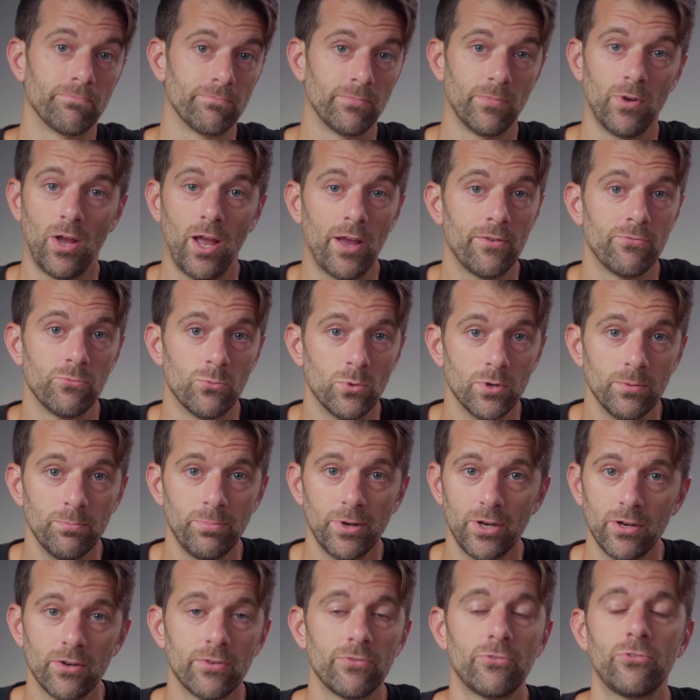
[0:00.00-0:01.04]
have one
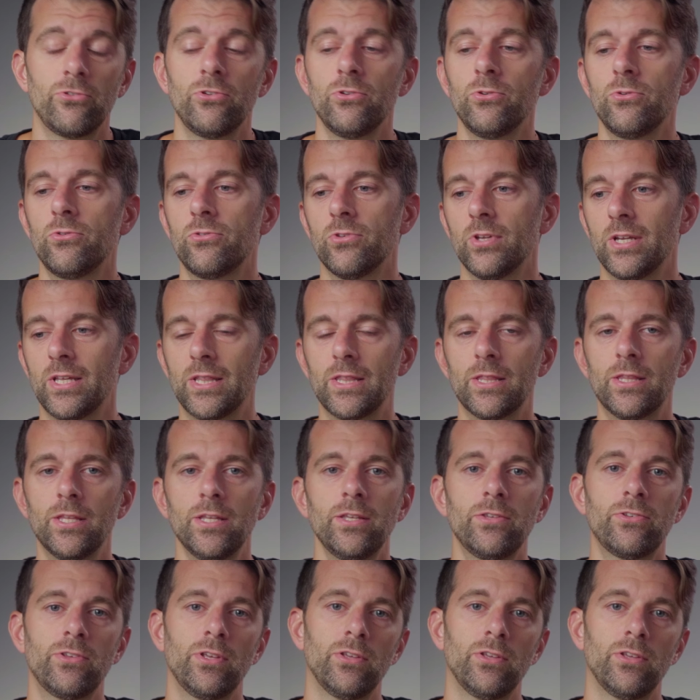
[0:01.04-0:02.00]
pair of shoes. Like, this